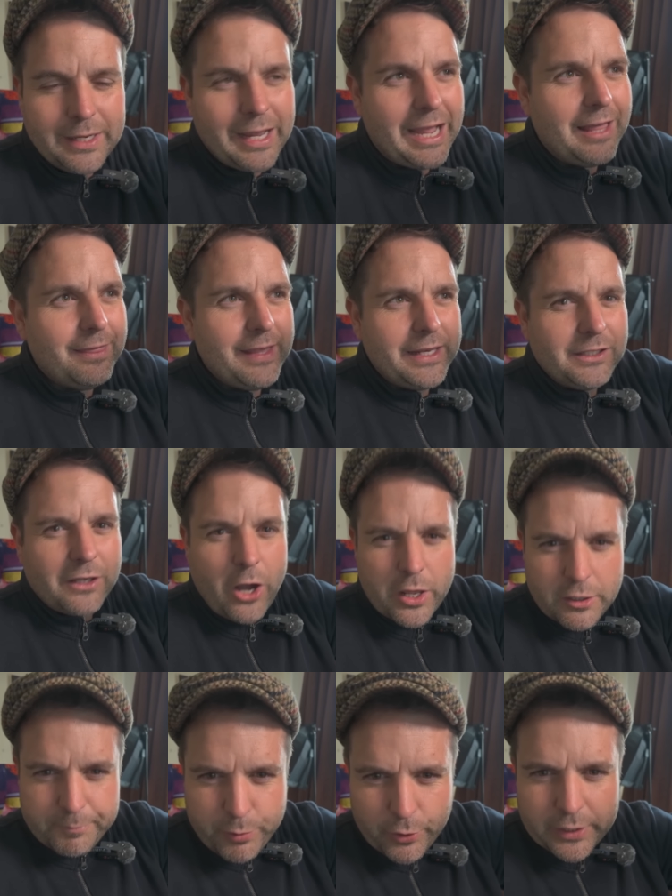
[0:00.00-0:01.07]
and then
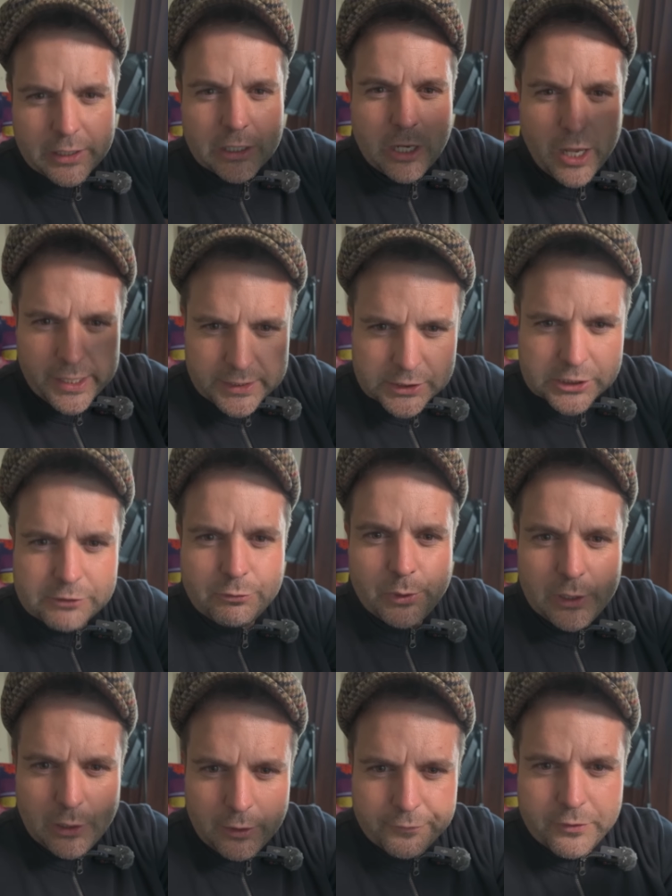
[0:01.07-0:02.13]
kind of putting lines through a
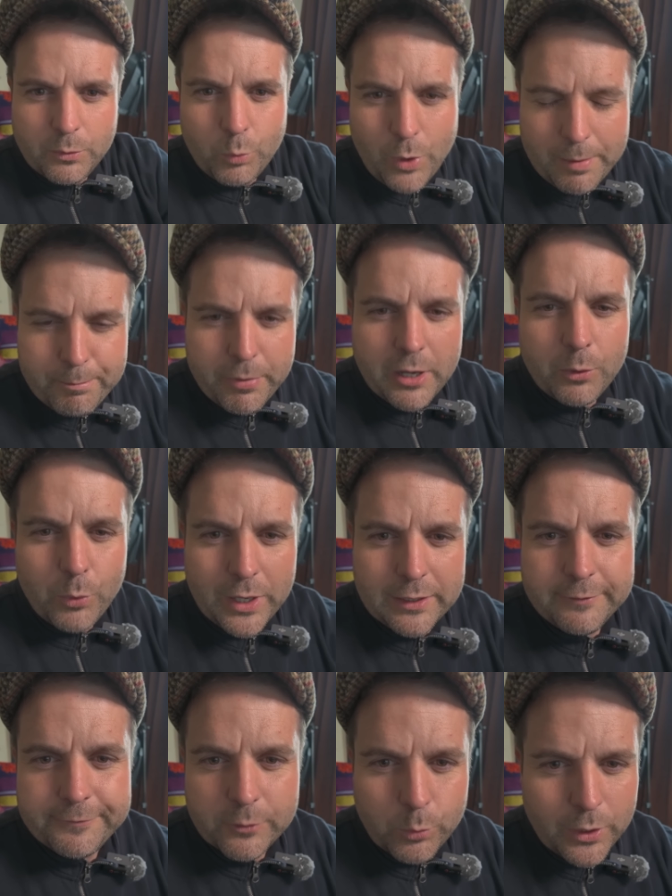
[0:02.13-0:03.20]
lot of them one by
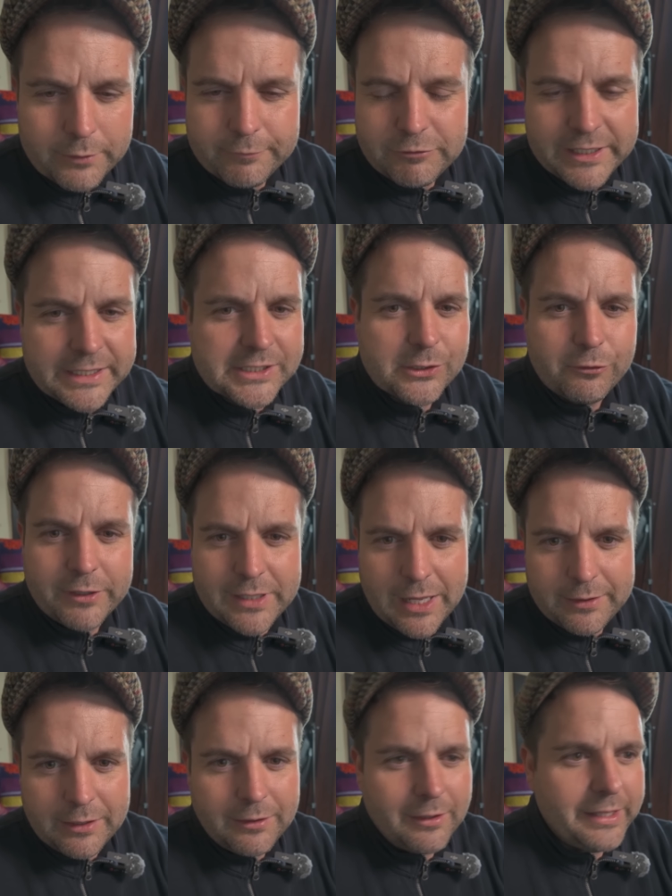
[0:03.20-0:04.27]
one for one reason or
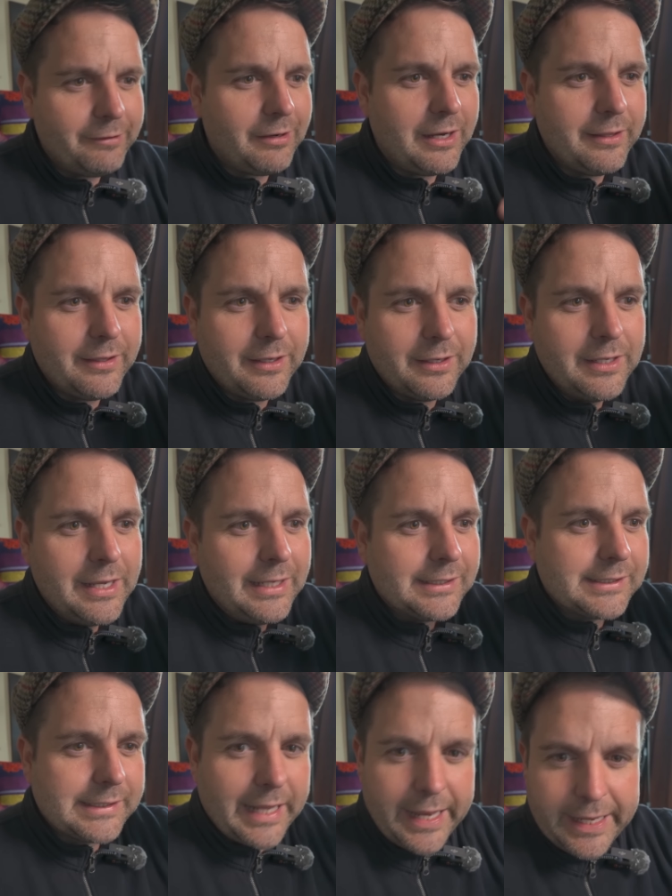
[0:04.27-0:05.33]
another that they're either
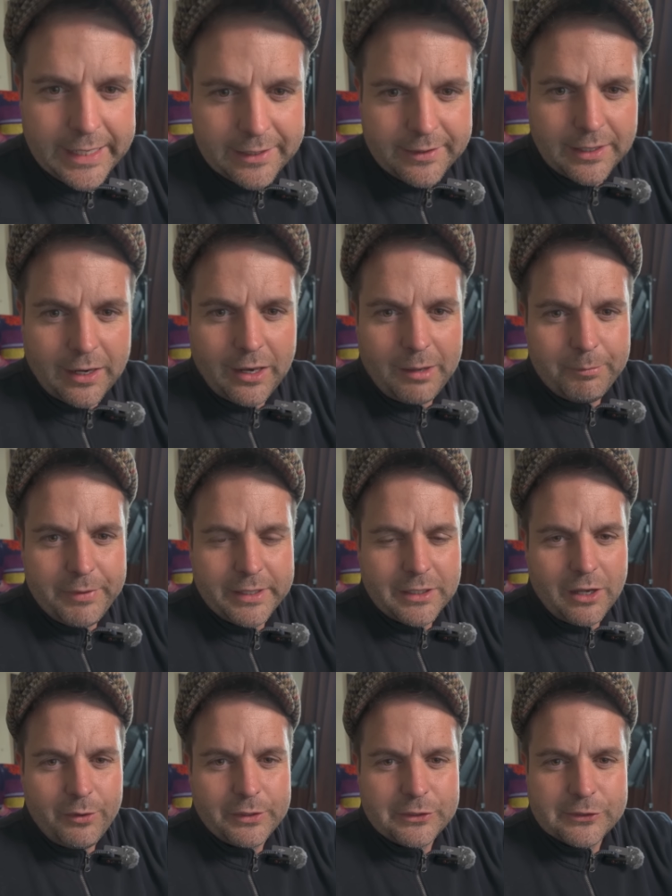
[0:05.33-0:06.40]
staying at the club they're
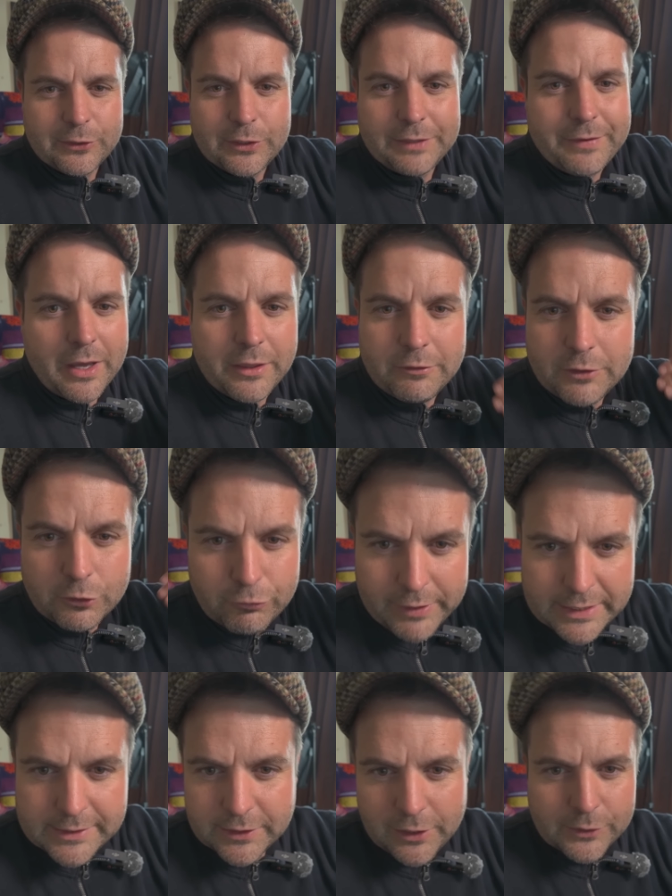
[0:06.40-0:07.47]
going to, they've either
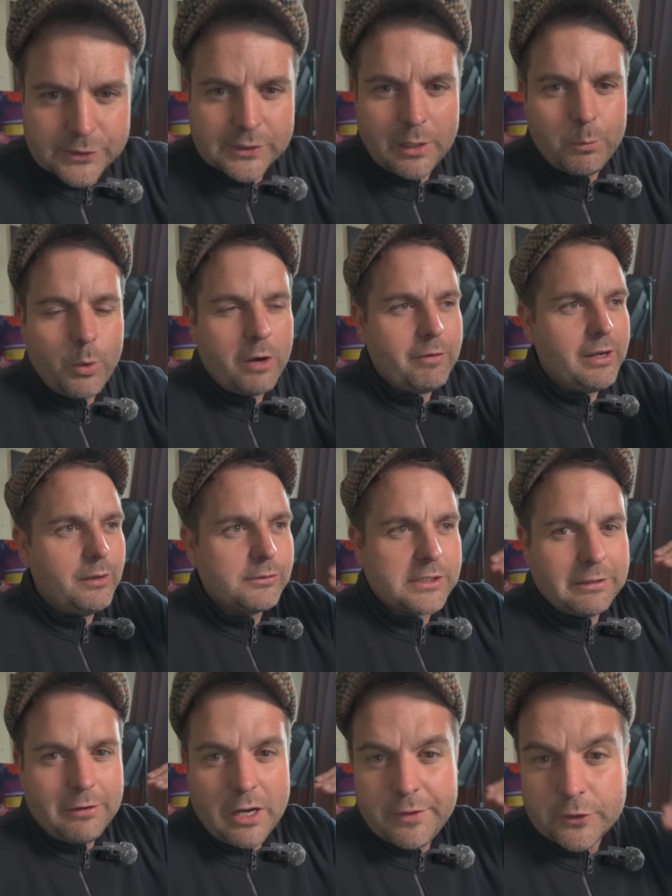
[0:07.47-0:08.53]
agreed to go somewhere else,
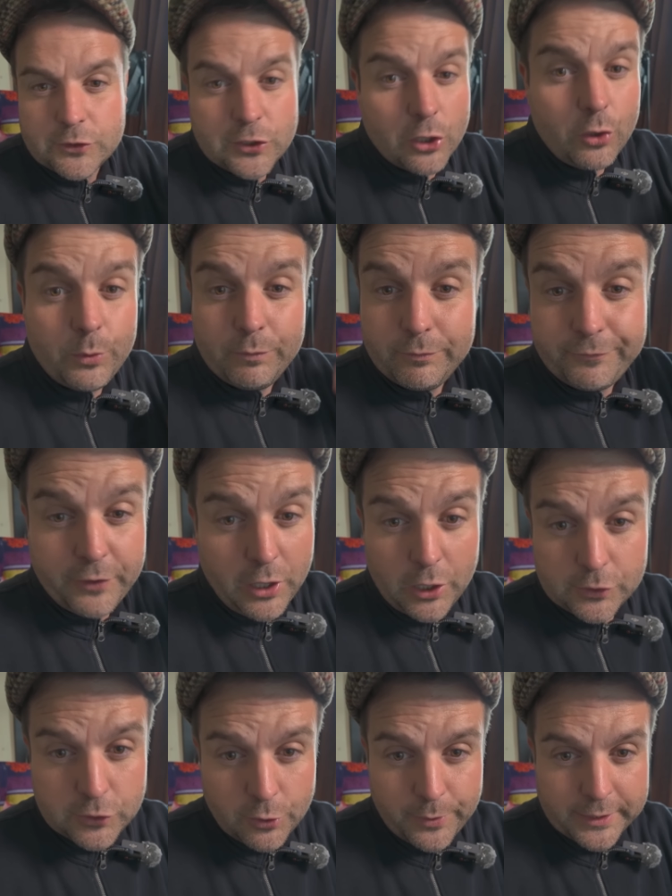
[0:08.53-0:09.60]
they're either too
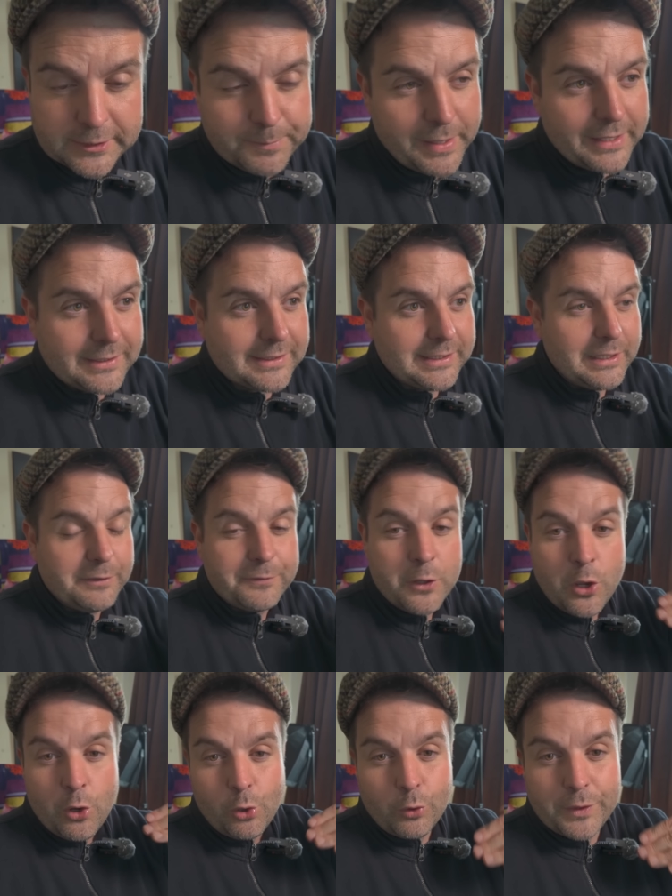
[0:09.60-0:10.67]
far too expensive,
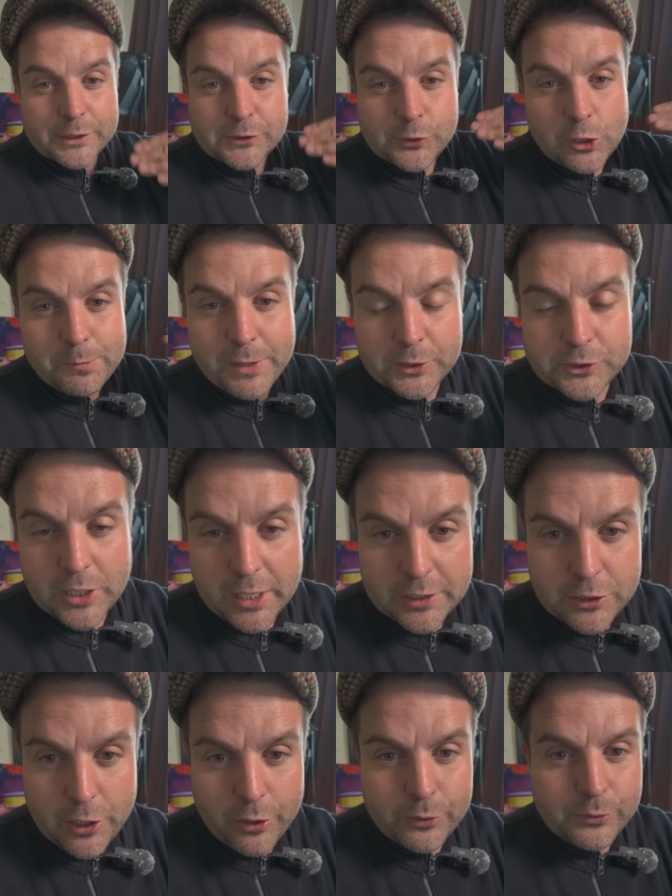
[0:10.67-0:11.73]
or there's too much
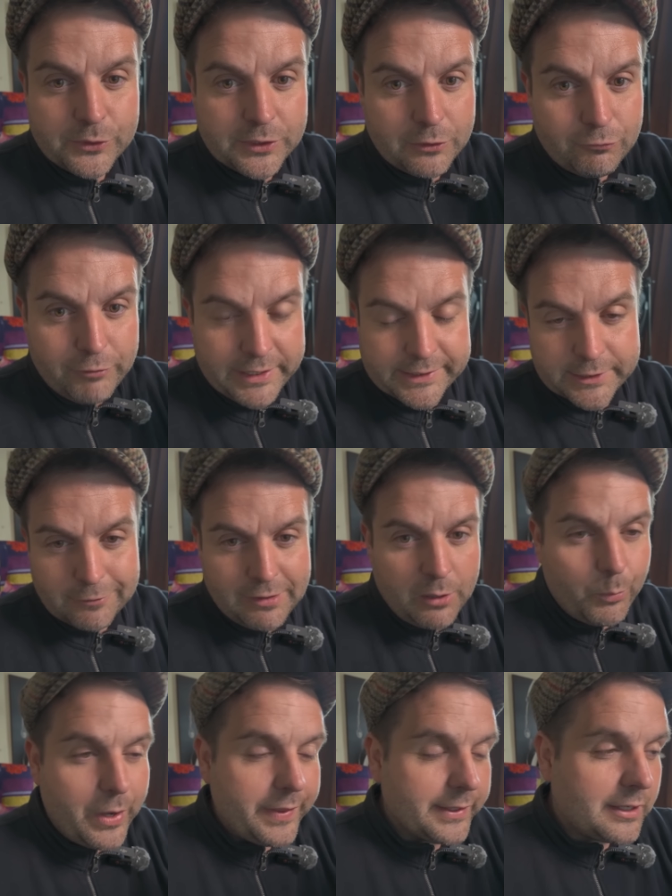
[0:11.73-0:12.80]
unknowns and risk
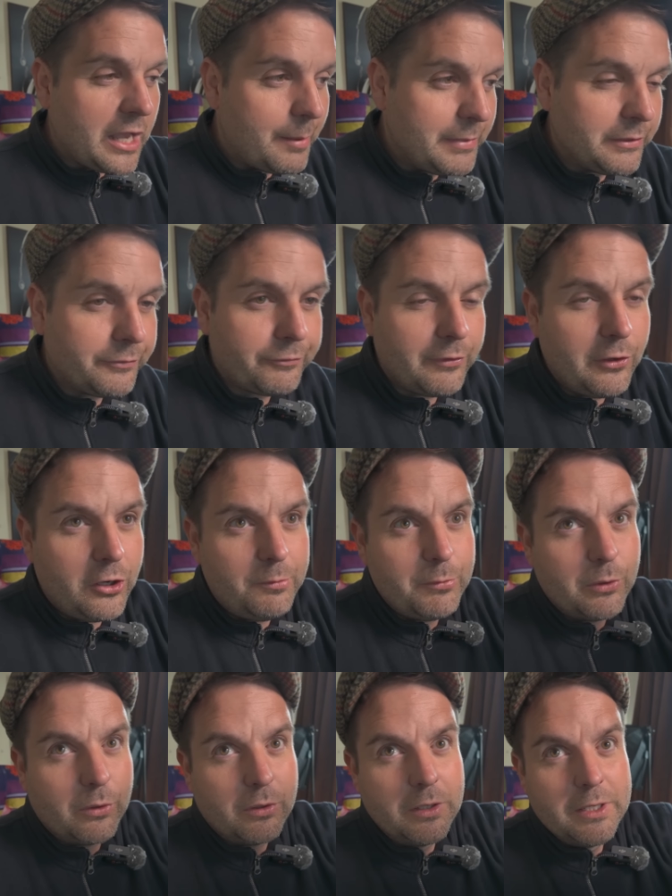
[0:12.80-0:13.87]
around where they're coming from,
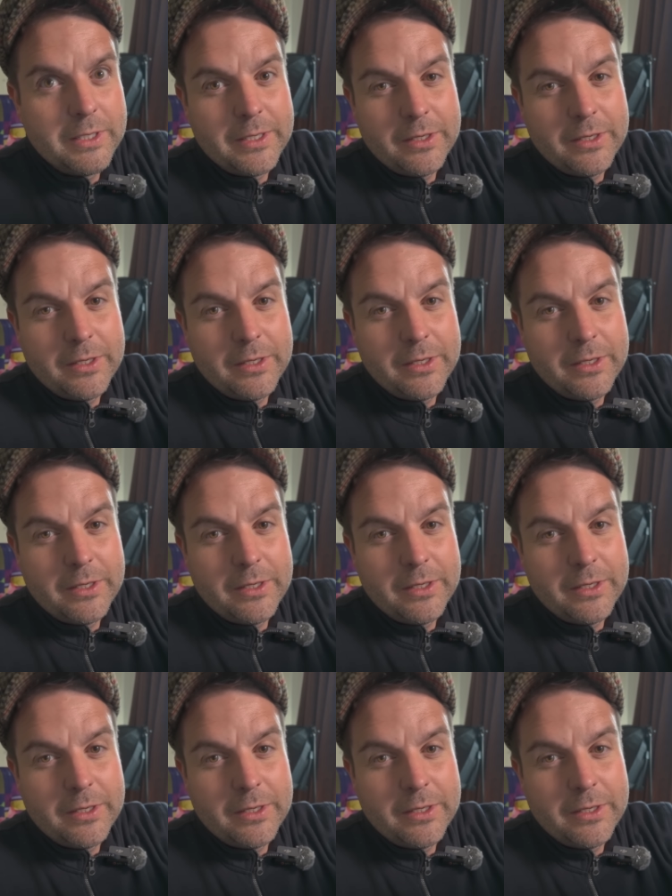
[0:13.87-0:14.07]
or